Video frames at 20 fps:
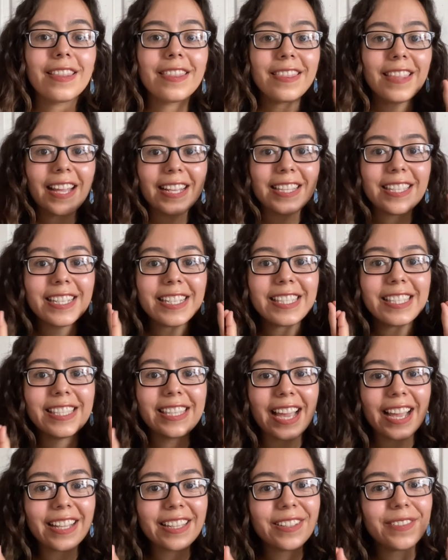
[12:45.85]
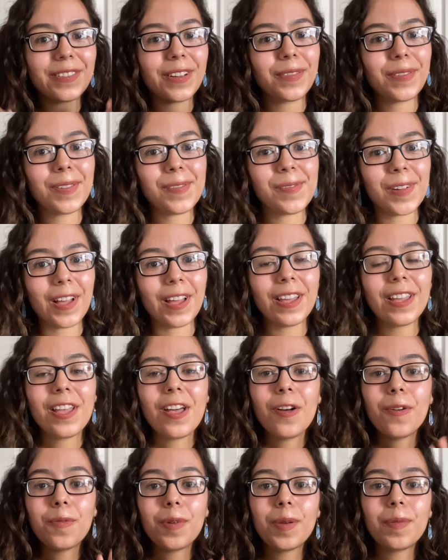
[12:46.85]
That's exactly what we want.
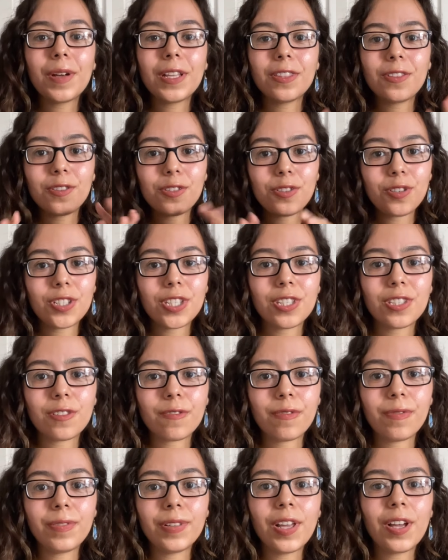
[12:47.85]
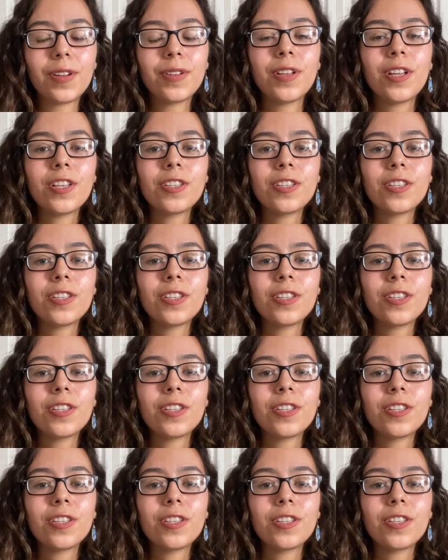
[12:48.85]
We want those juices to flow